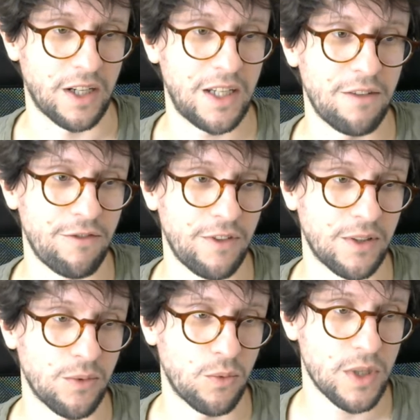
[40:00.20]
If
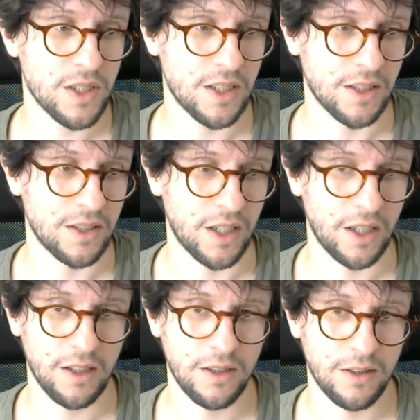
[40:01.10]
it wasn't
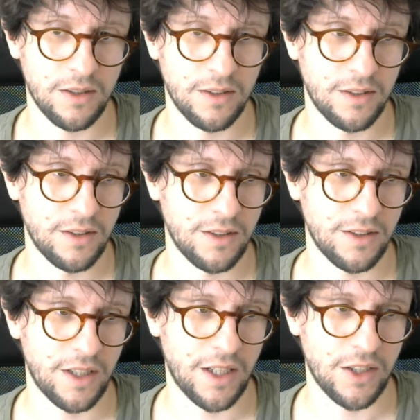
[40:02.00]
nil,
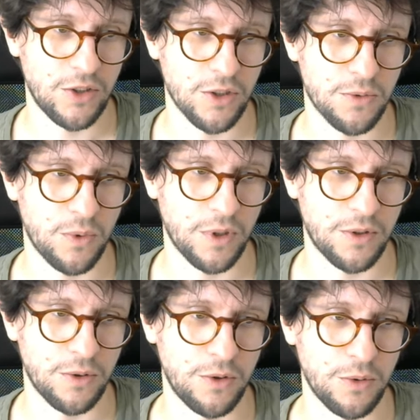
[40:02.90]
then I just
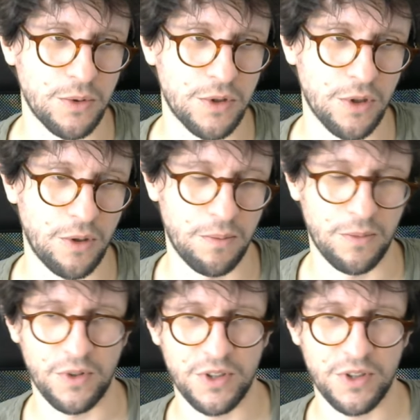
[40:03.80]
want to do some